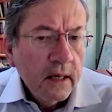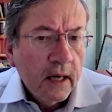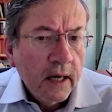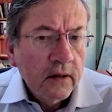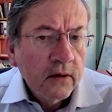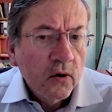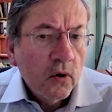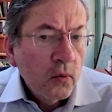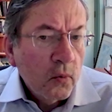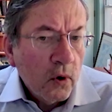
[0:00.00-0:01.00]
like the
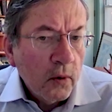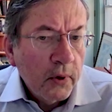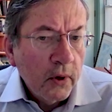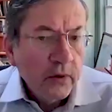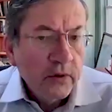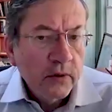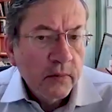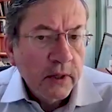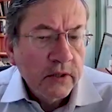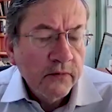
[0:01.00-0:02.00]
Cold War
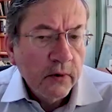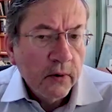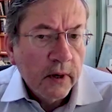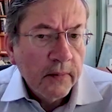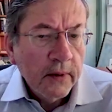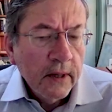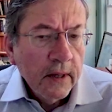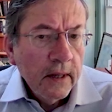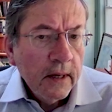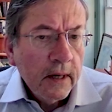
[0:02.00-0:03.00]
posed to much of Europe.